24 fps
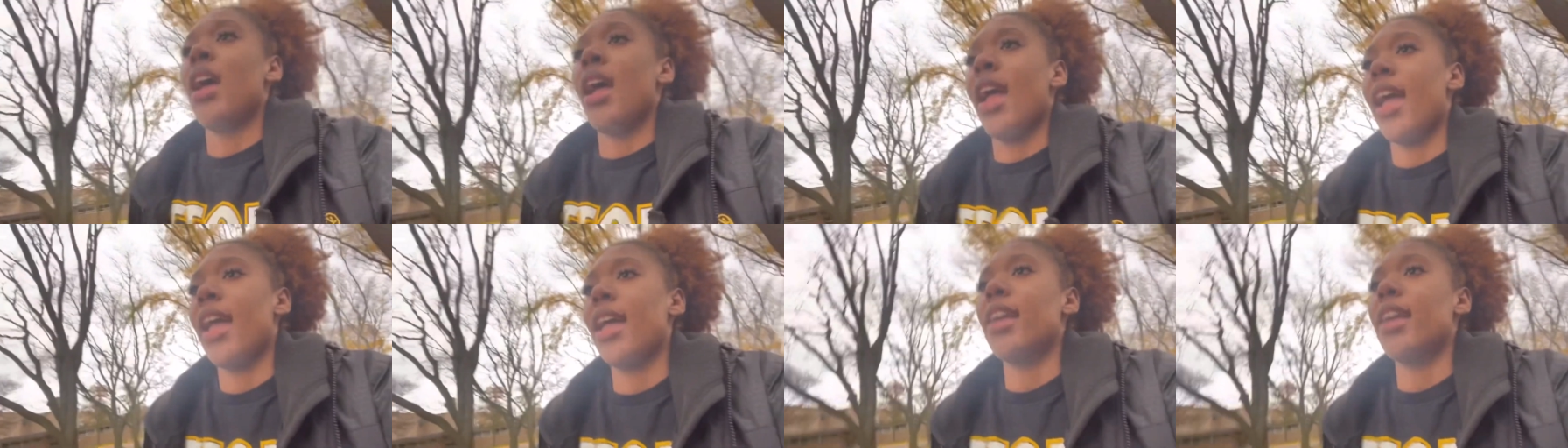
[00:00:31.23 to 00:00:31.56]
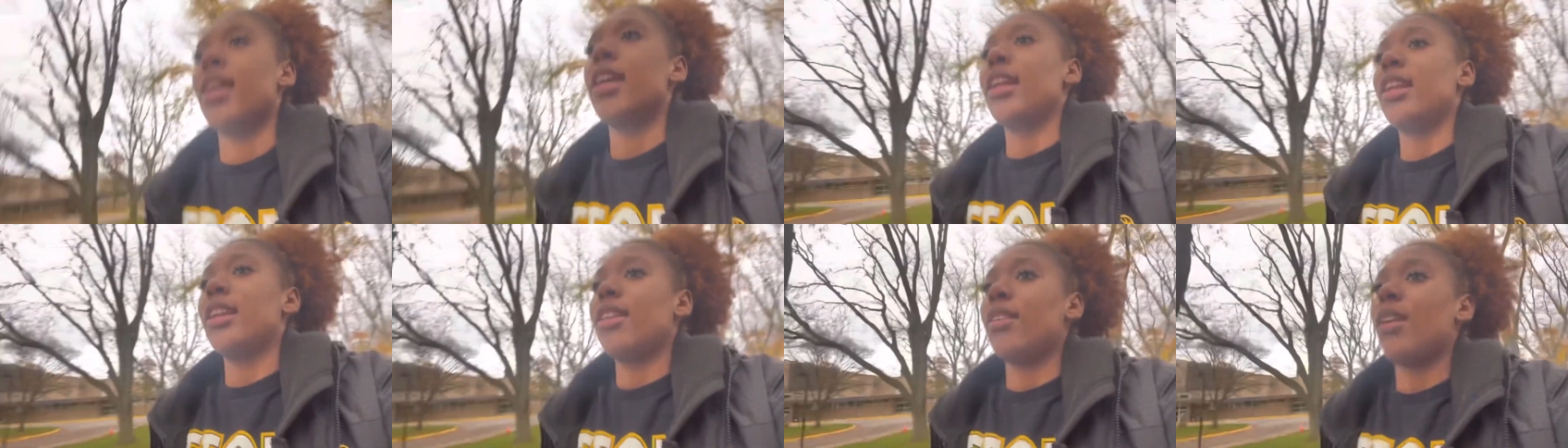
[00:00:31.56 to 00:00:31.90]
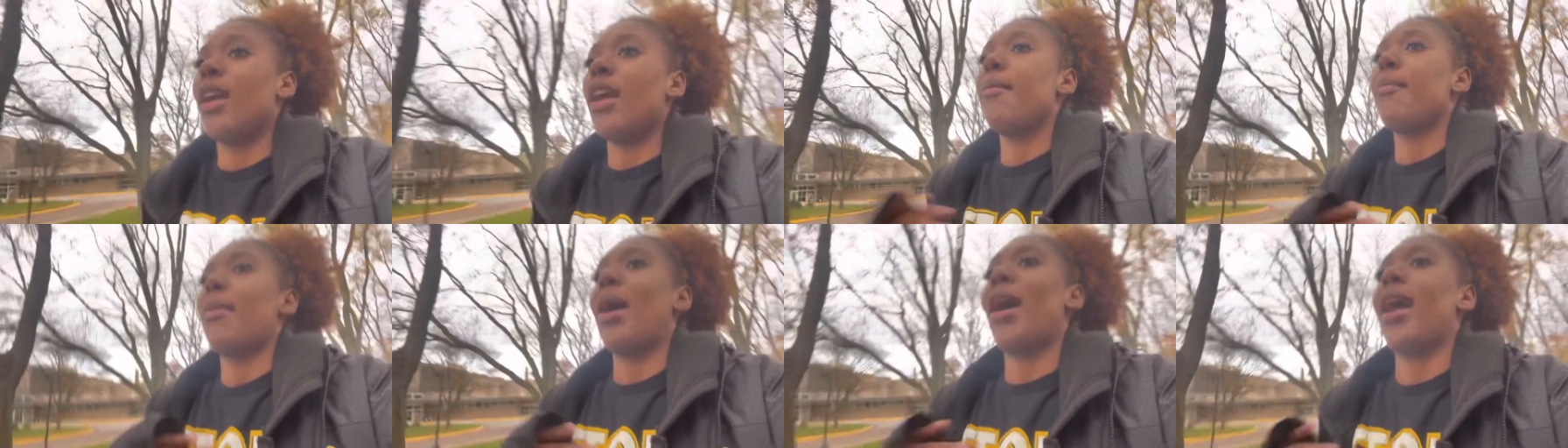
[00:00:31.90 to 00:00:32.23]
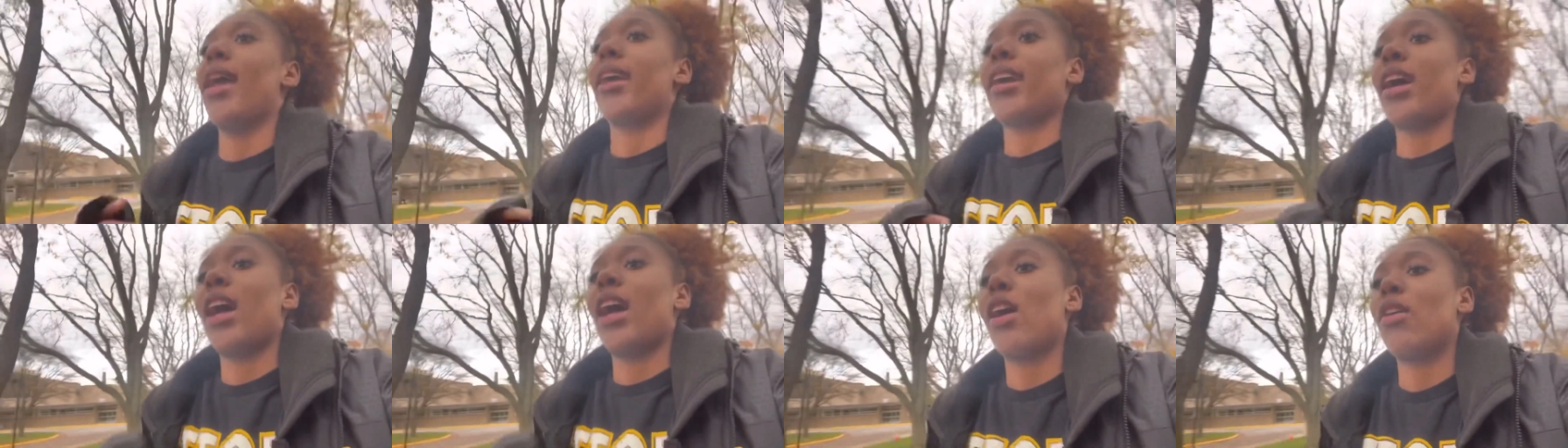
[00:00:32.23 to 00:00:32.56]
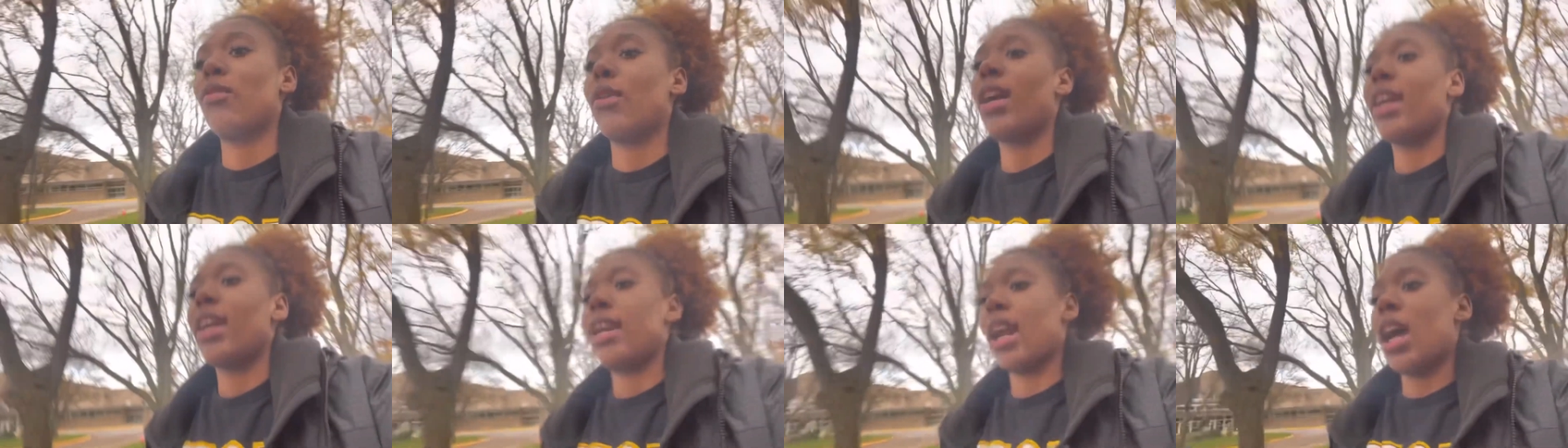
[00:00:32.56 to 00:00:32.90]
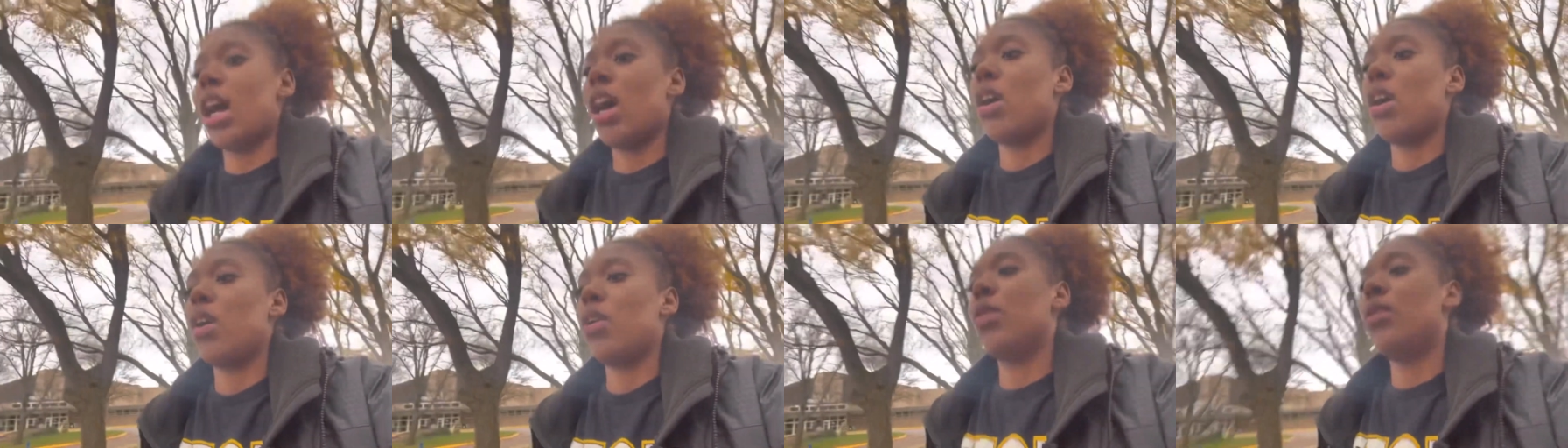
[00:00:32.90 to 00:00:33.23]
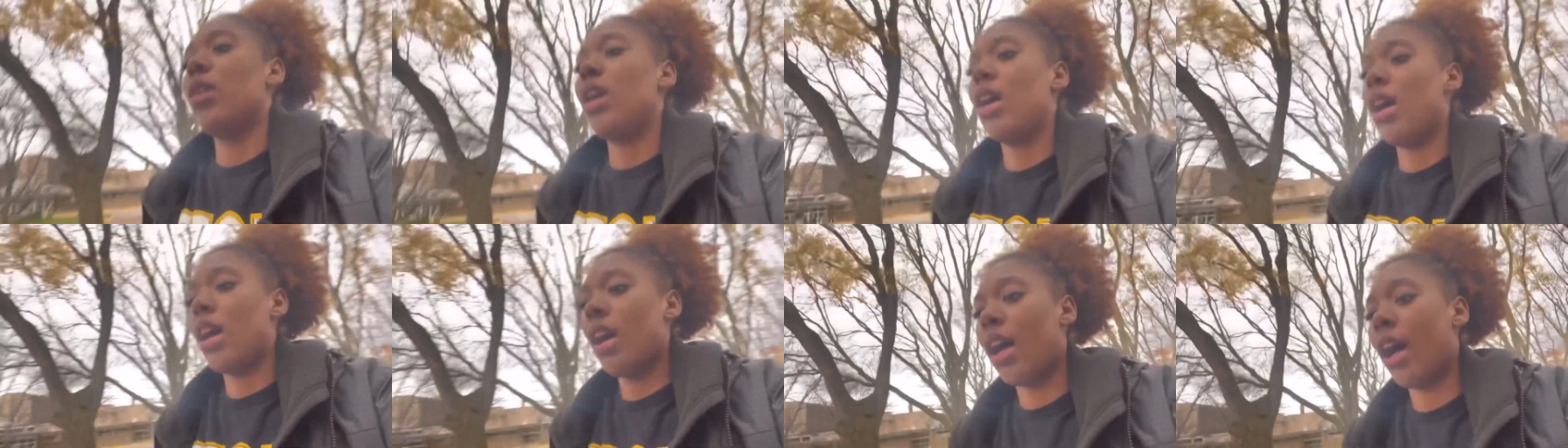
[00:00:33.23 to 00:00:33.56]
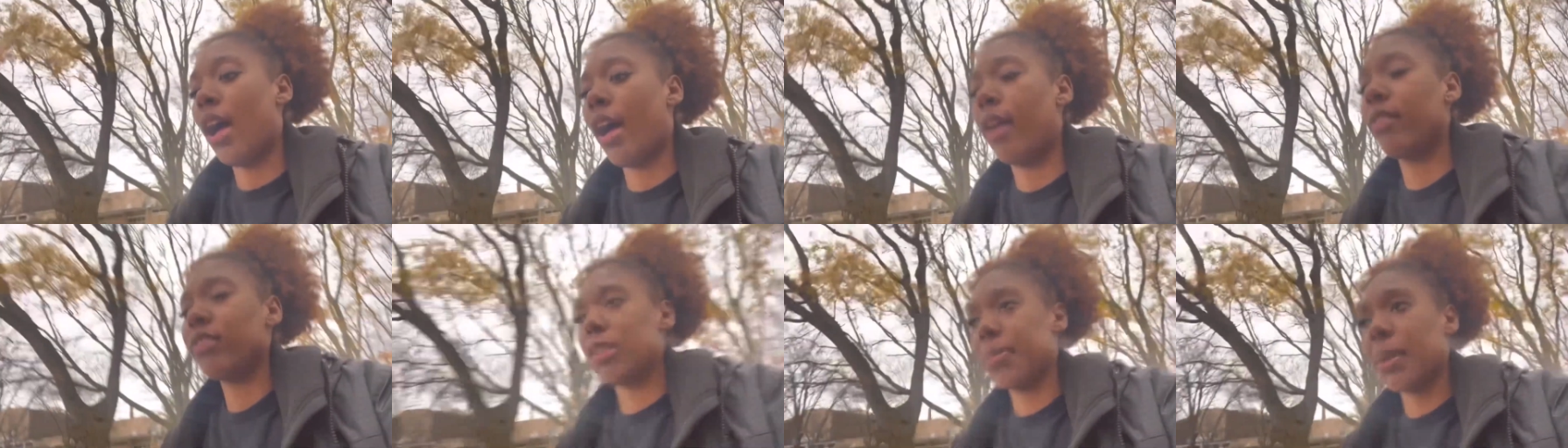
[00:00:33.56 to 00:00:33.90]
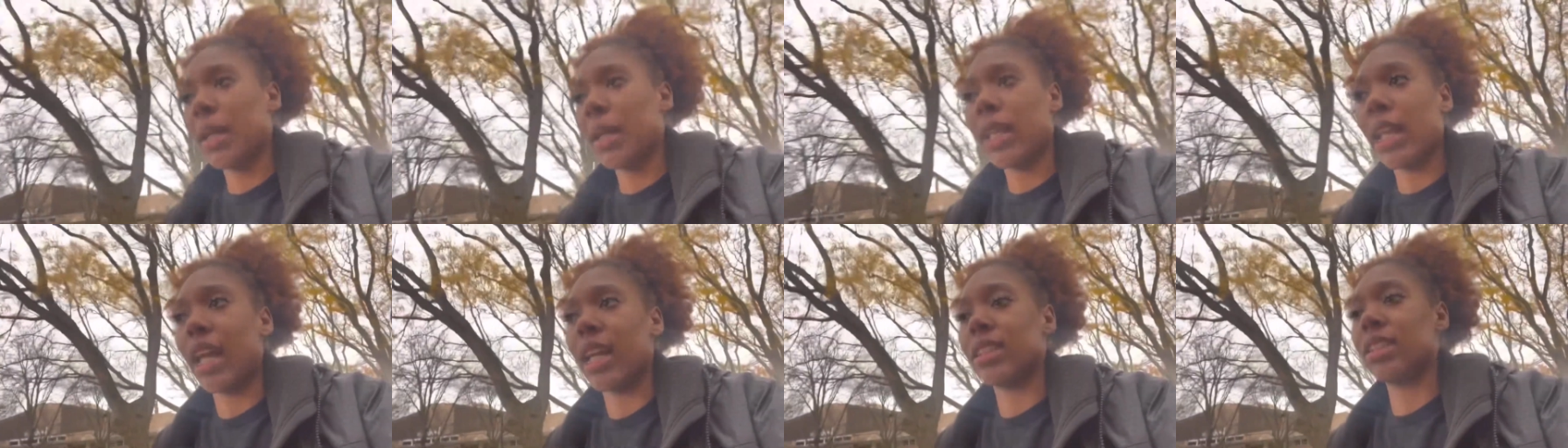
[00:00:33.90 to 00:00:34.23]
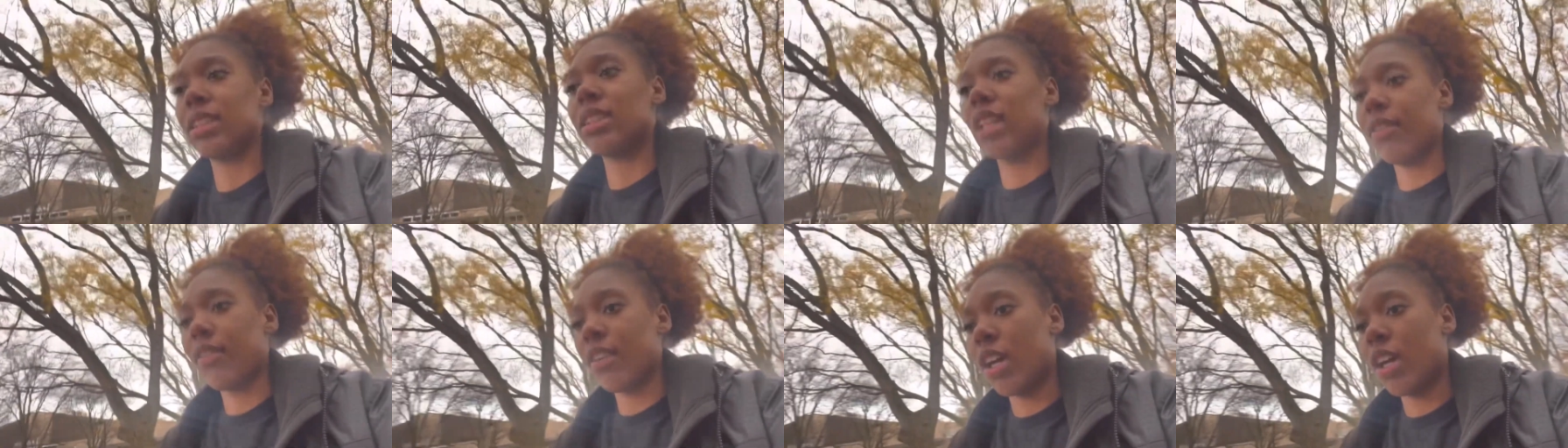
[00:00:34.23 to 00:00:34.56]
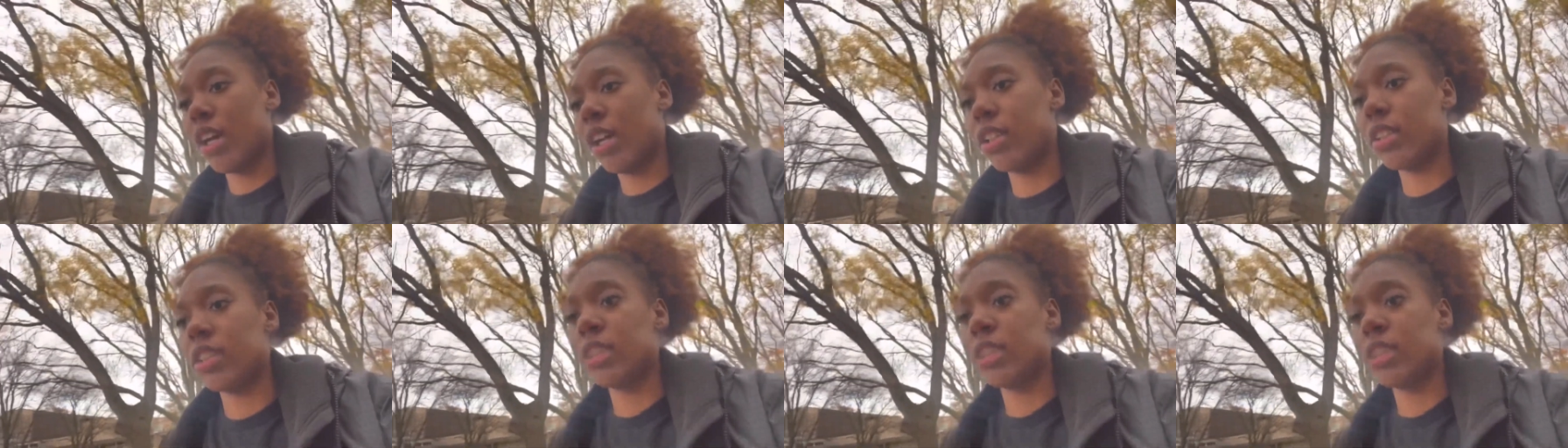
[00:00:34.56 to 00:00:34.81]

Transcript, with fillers: and in my account right now i've spent like 700 or